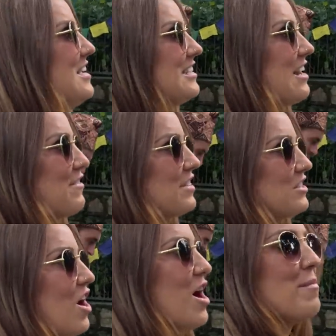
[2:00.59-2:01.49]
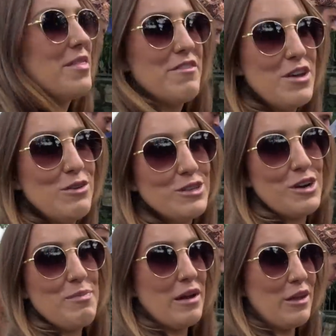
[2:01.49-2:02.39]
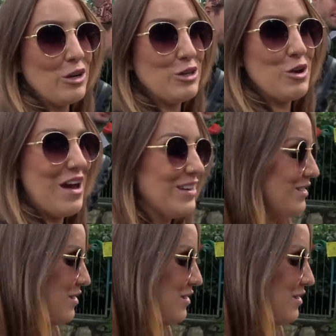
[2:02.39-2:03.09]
stuff at the top, and the views are apparently are so nice.